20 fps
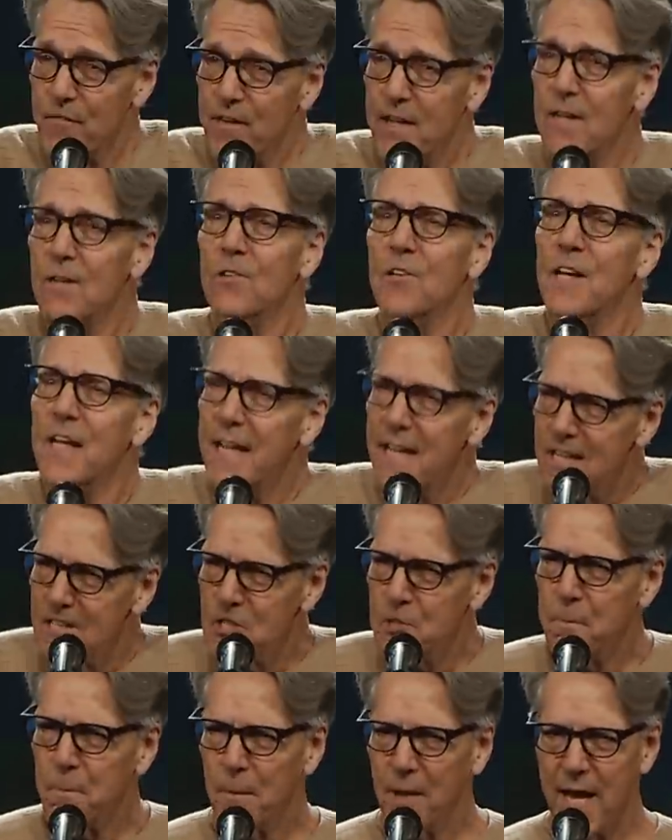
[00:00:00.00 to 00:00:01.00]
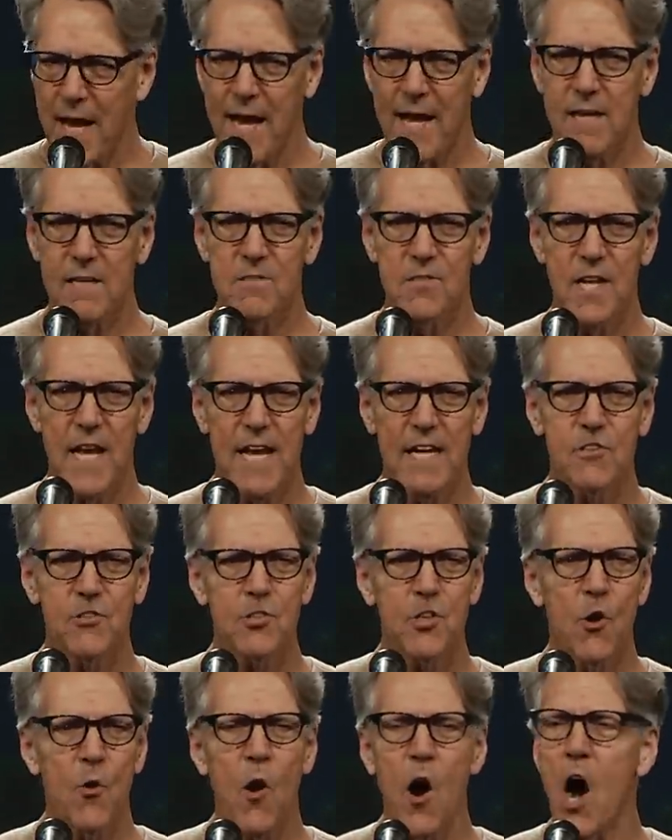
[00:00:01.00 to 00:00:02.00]
revealed his plans, and
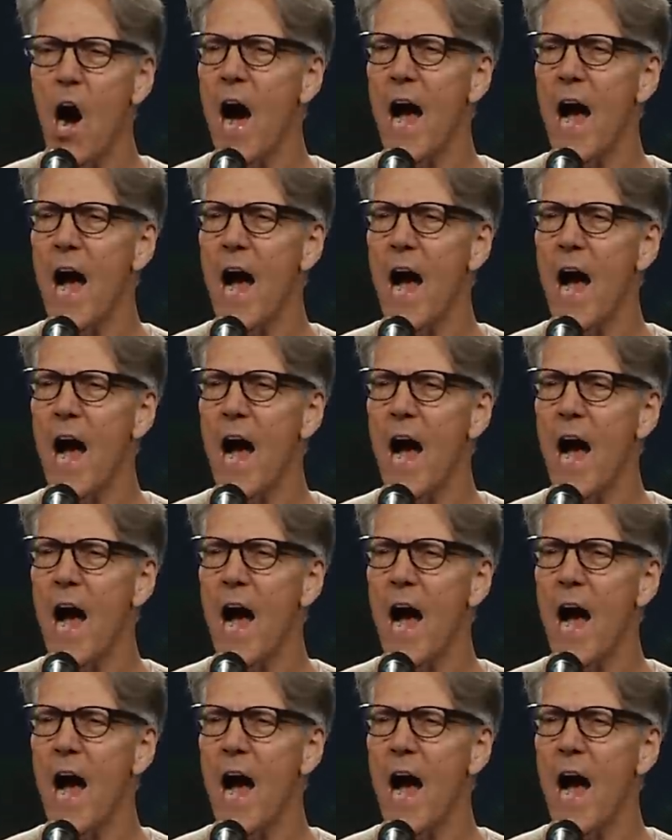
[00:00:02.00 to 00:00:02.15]
so